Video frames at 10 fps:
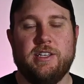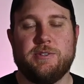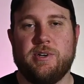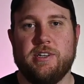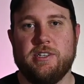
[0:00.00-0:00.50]

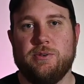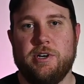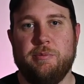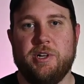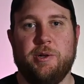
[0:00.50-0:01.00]
so where on the
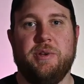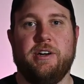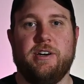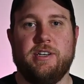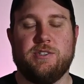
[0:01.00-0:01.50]
20
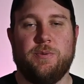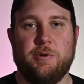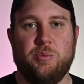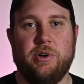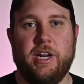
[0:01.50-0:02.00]
millimeter, it's
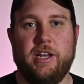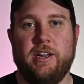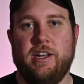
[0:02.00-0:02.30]
1.8.